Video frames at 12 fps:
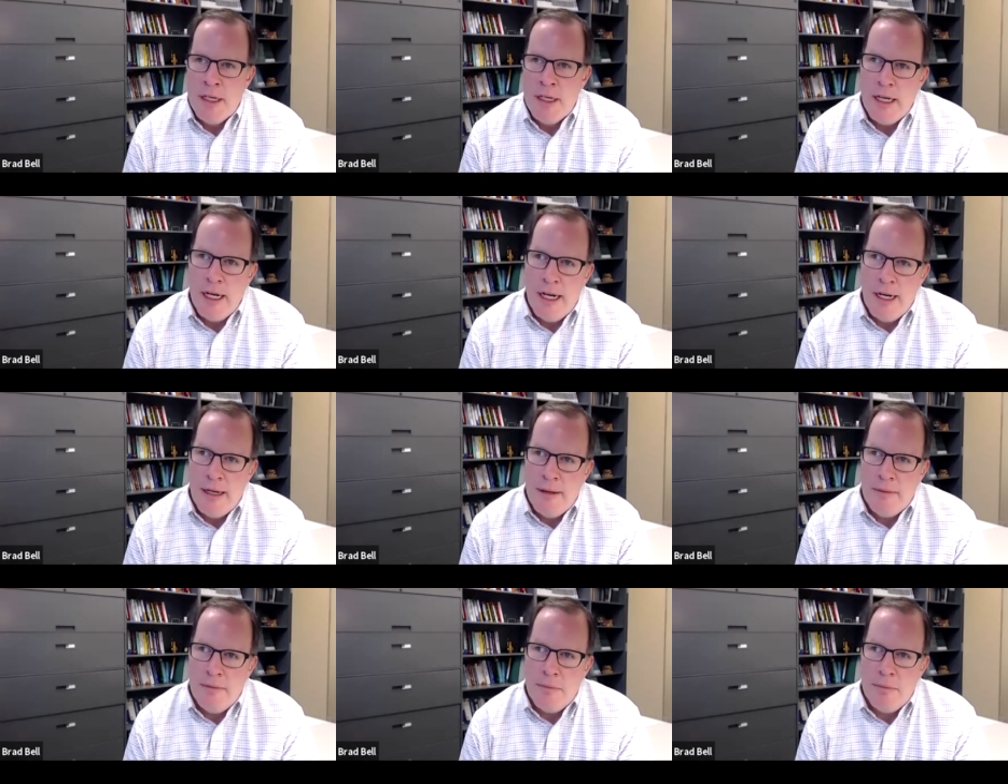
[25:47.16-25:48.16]
uh,
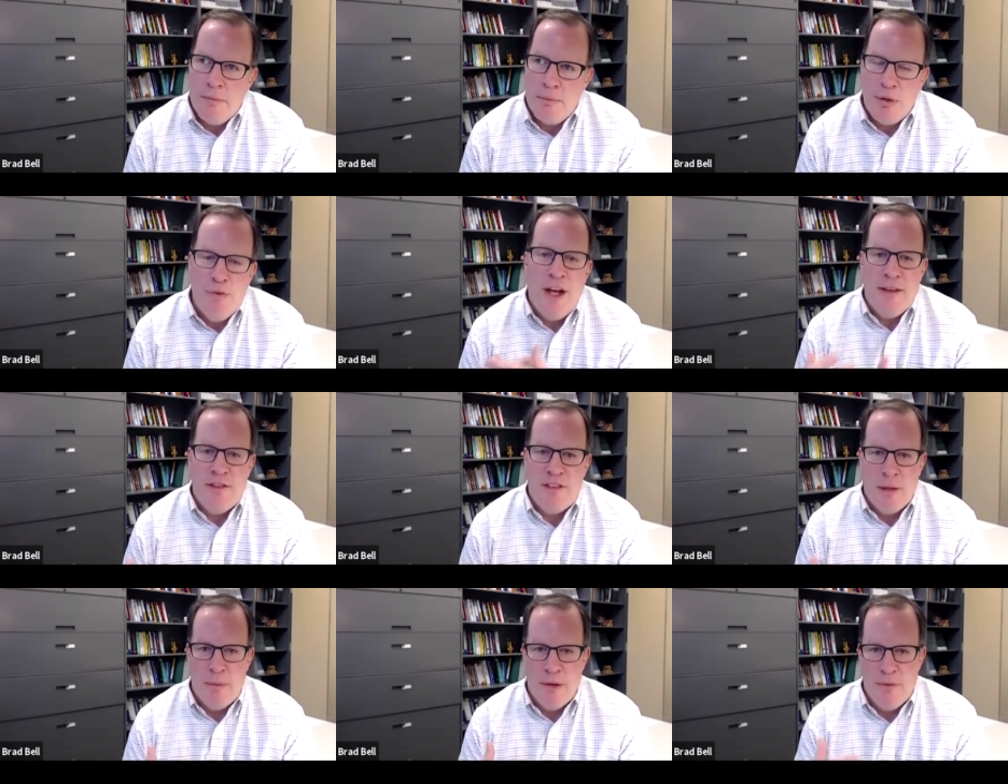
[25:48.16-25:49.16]
prevent
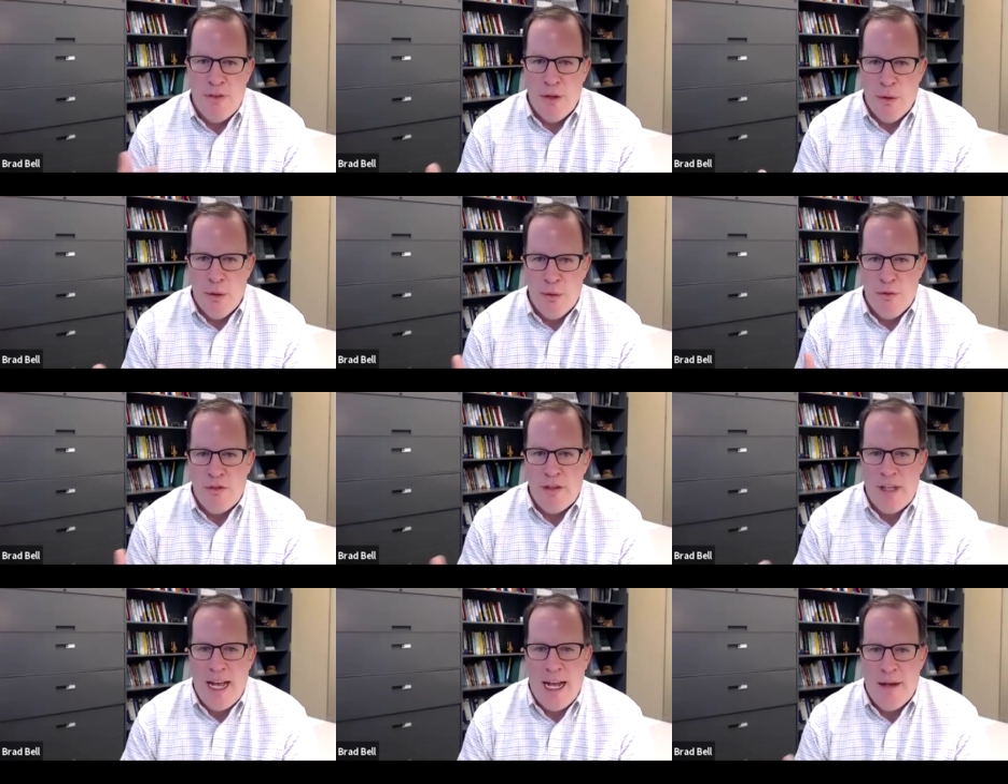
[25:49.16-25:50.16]
some of those
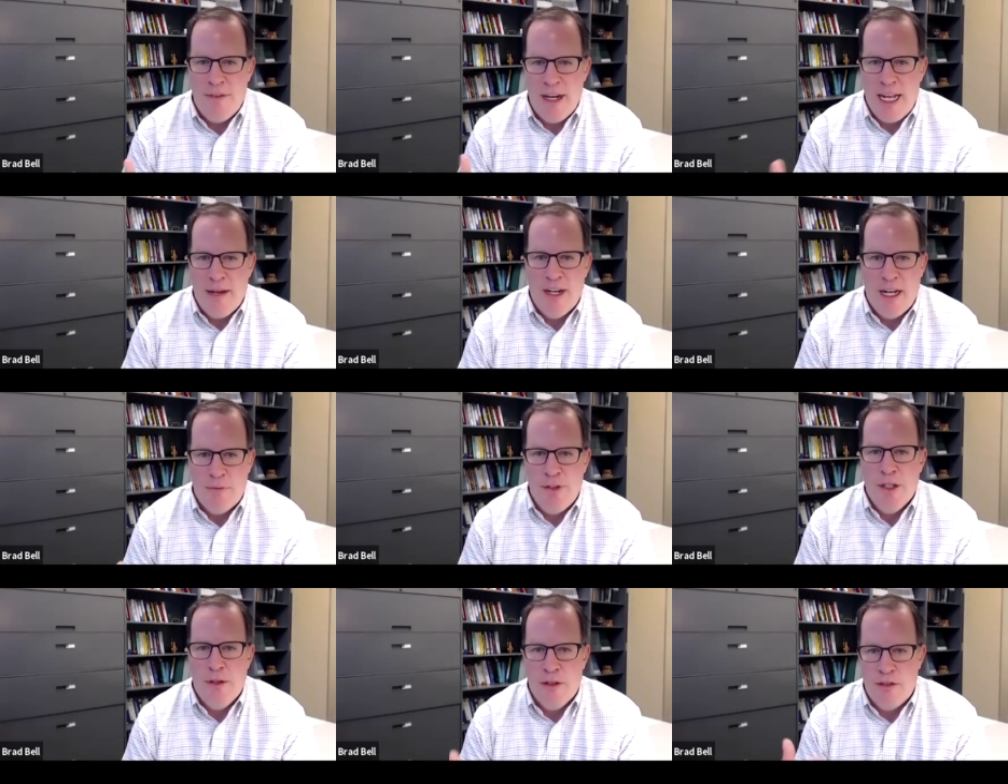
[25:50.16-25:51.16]
have and have not
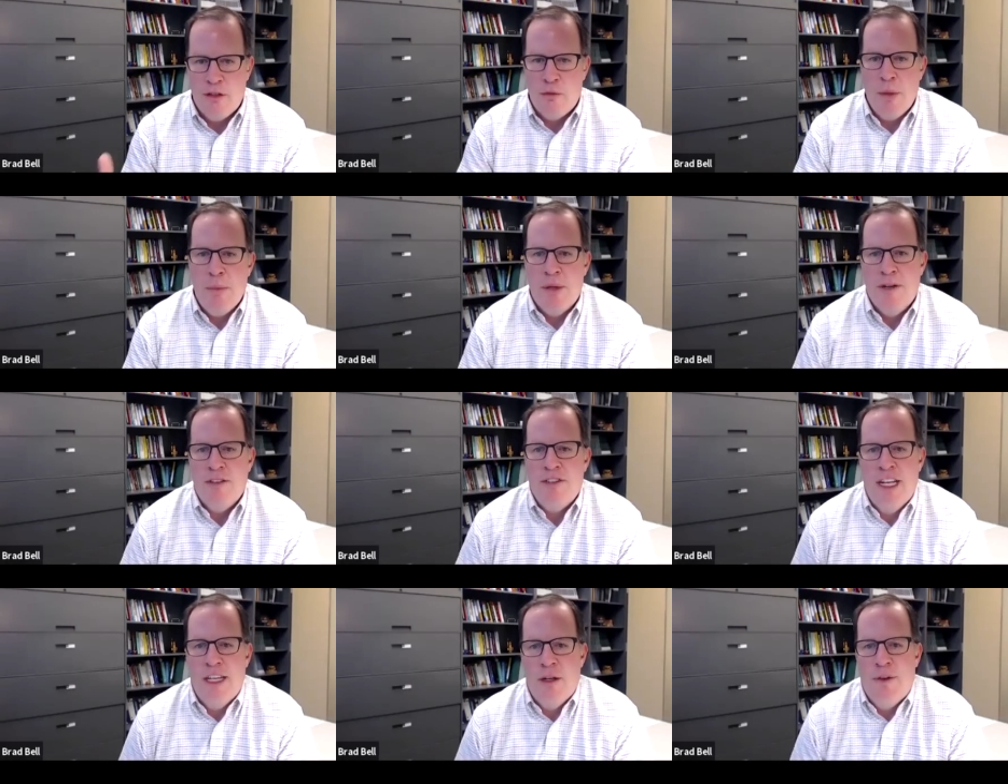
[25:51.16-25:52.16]
feelings because people
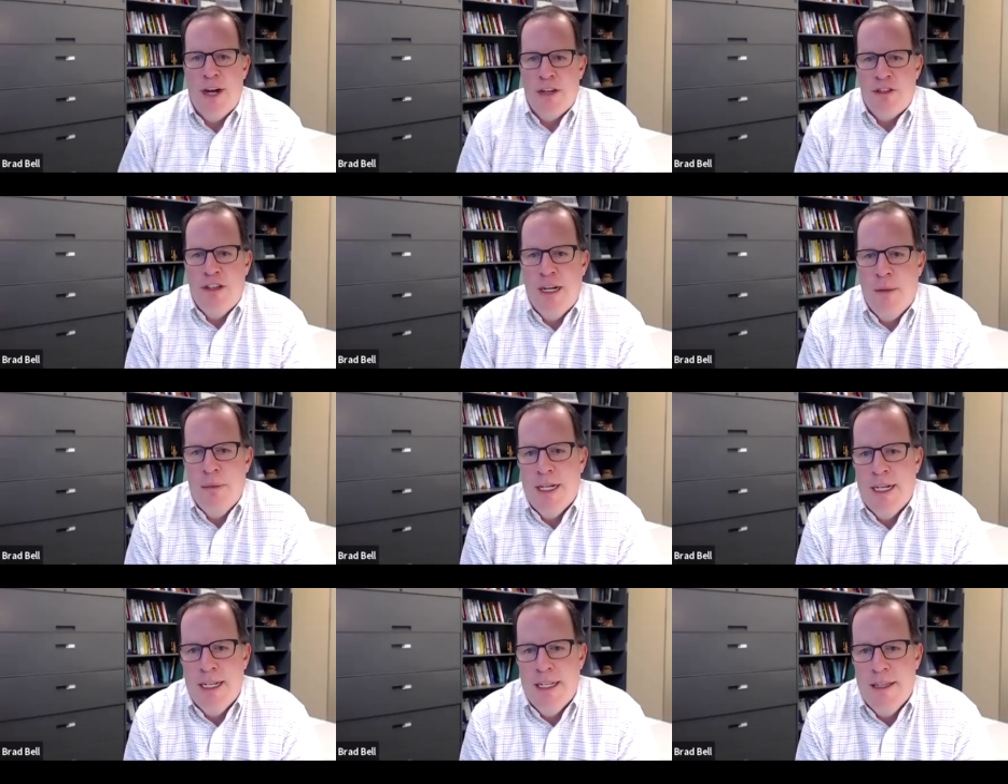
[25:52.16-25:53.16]
understand the rationale
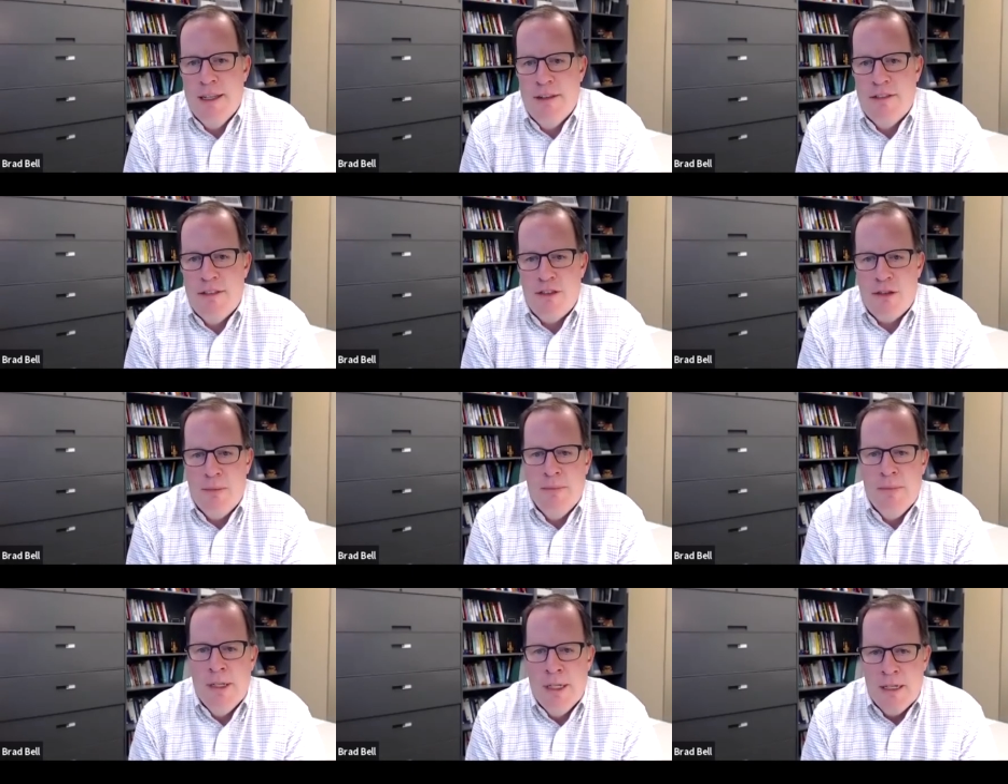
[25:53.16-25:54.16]
behind the decision
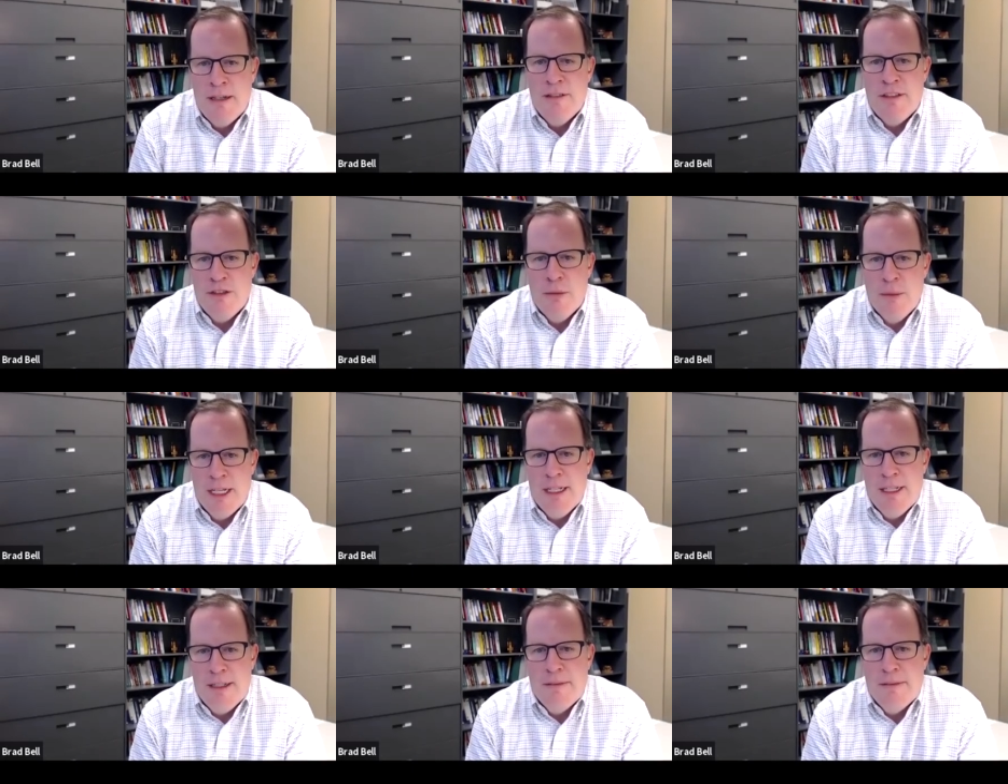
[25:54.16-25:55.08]
decision making.